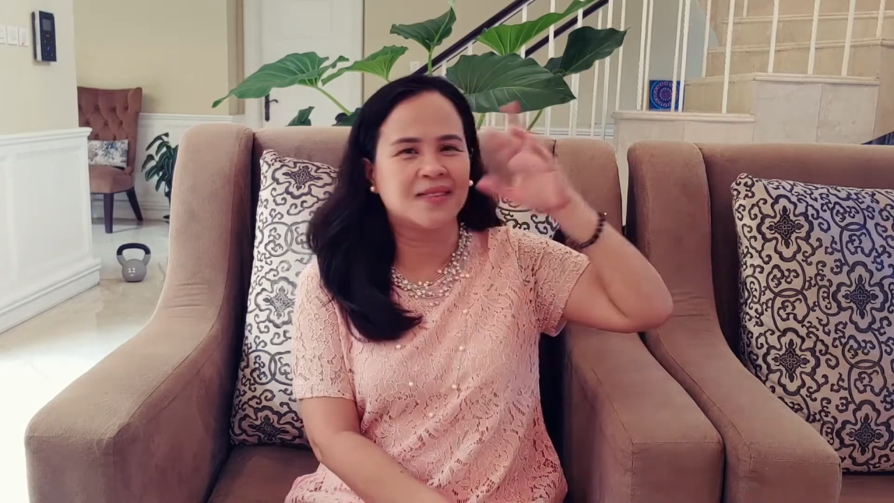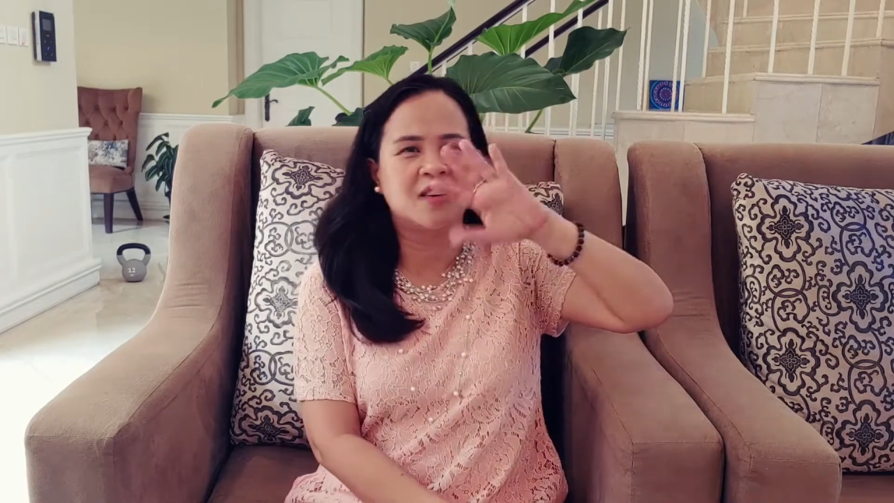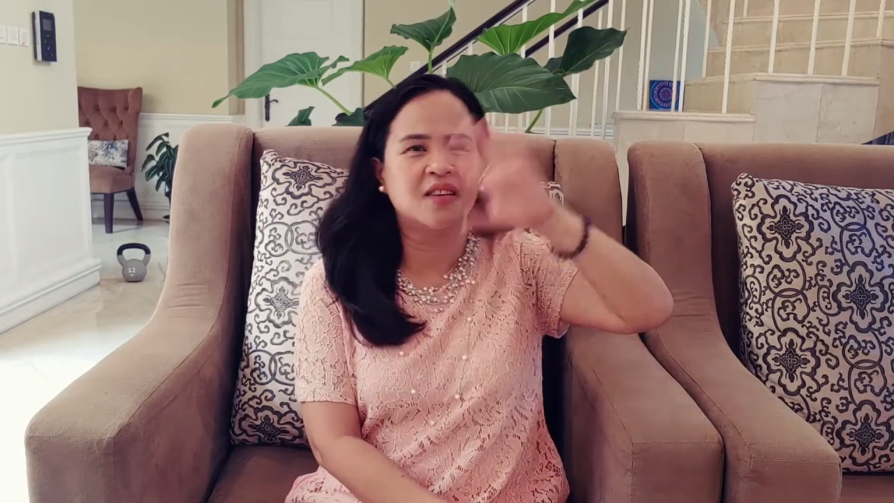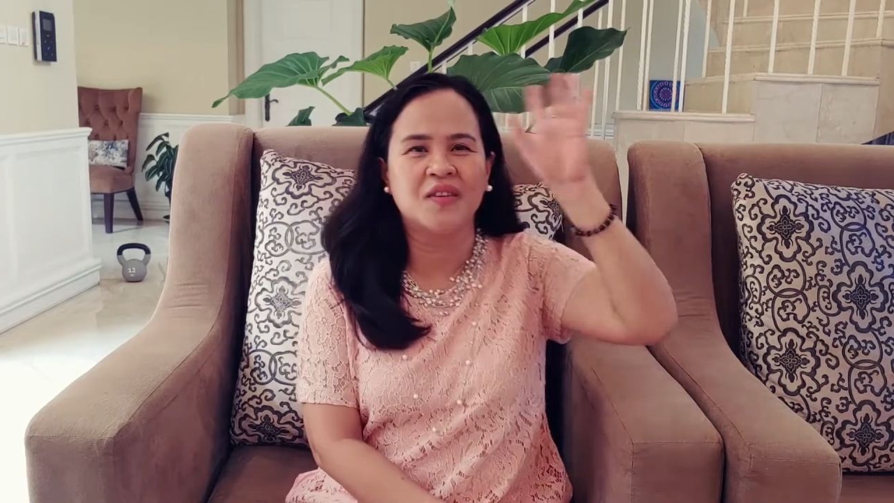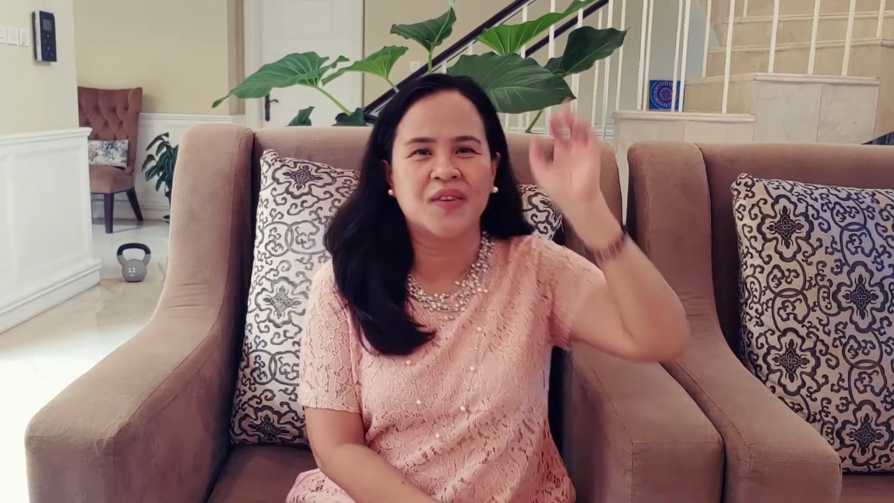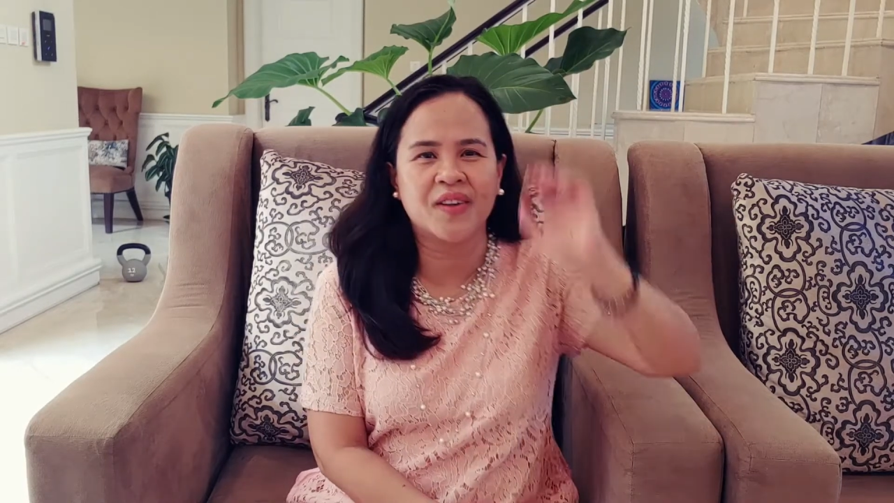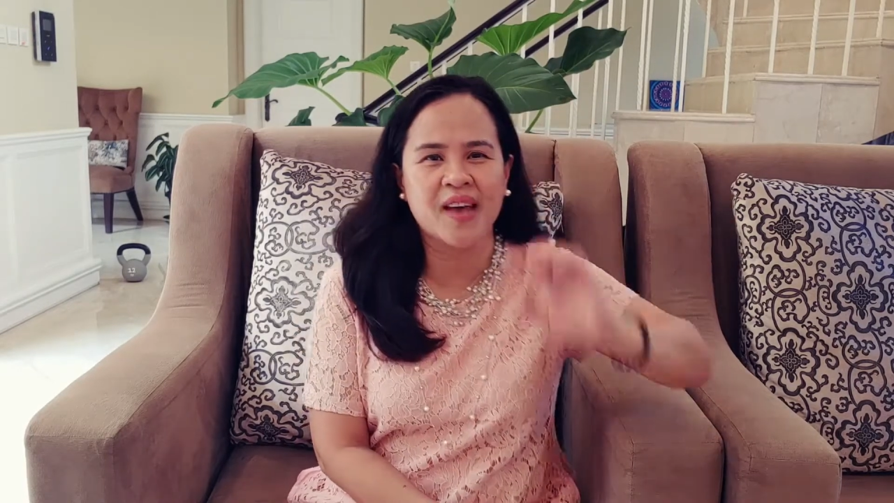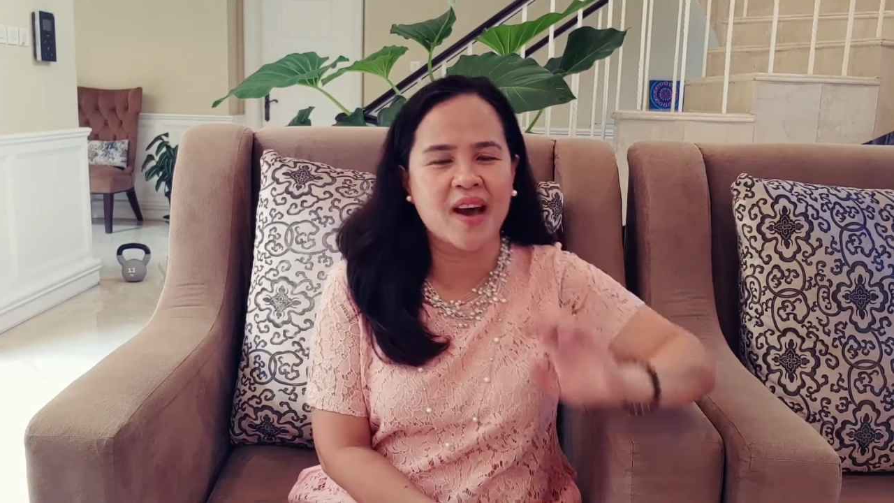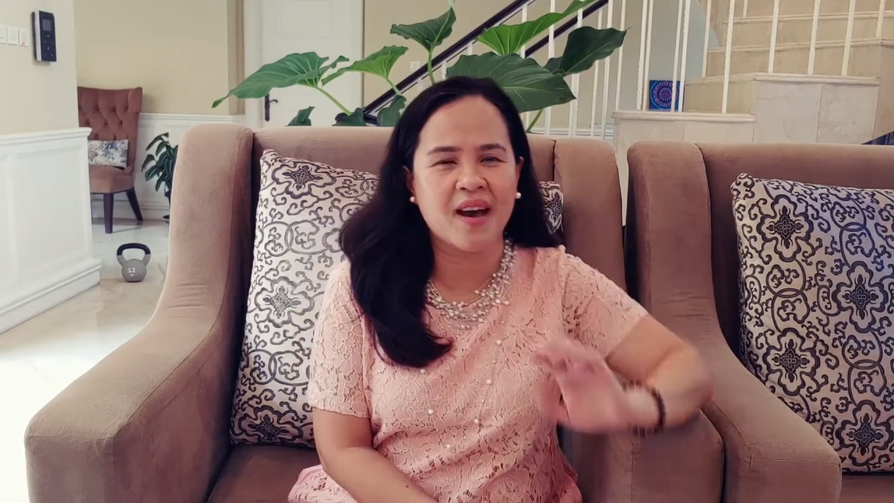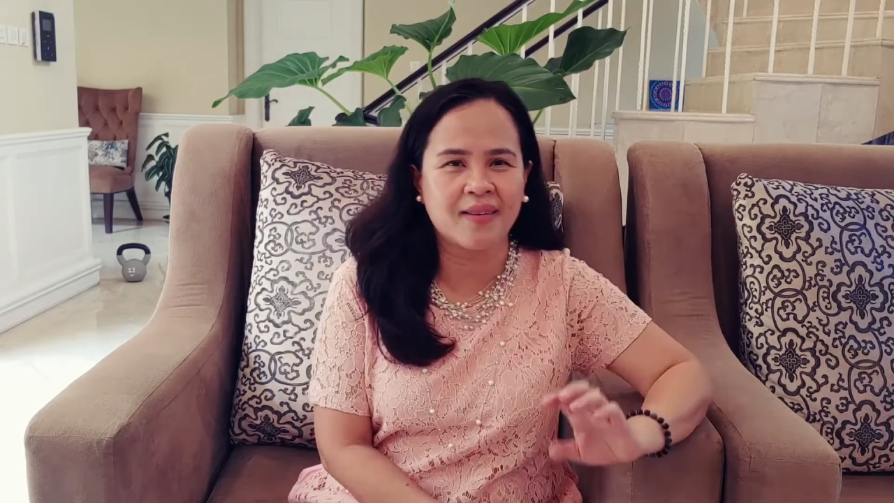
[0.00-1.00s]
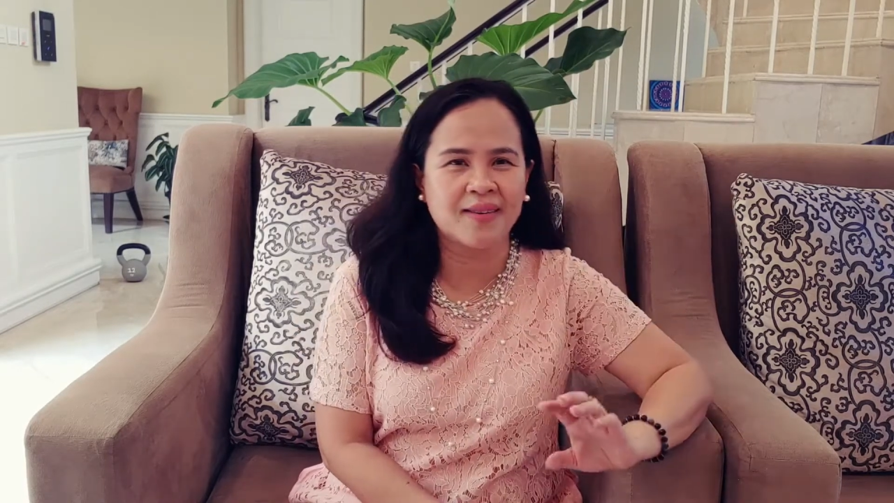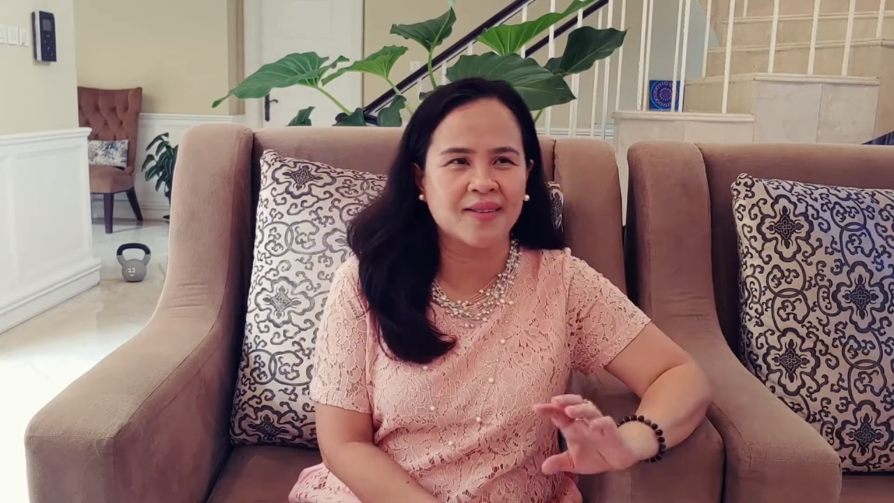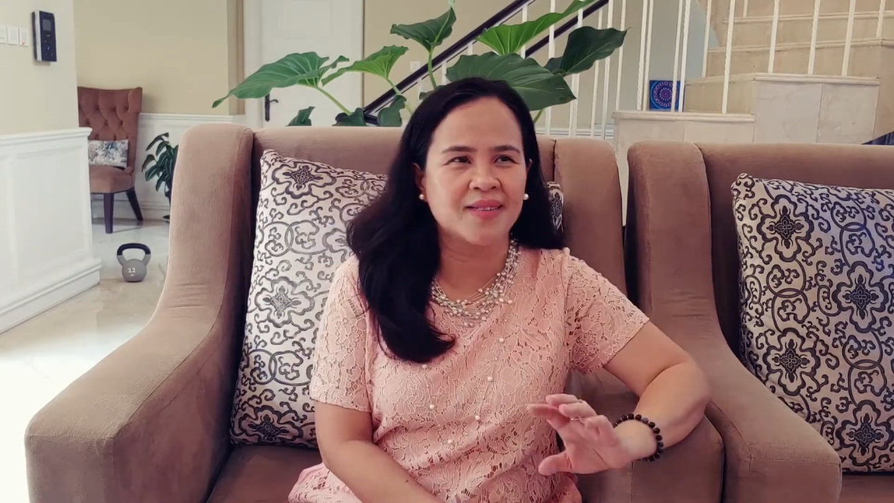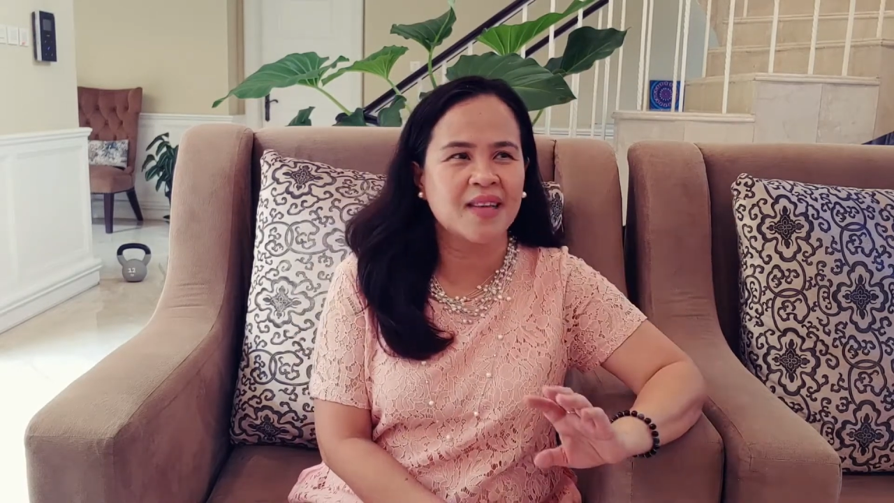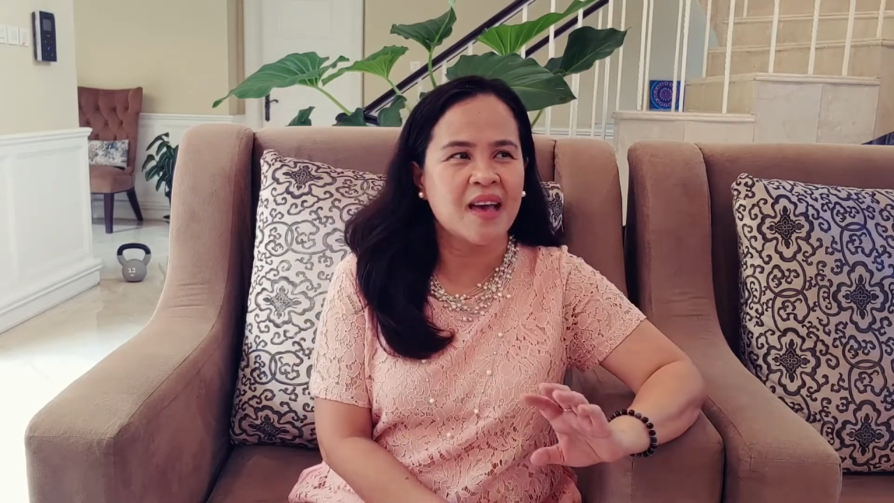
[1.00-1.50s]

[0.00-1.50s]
all over the house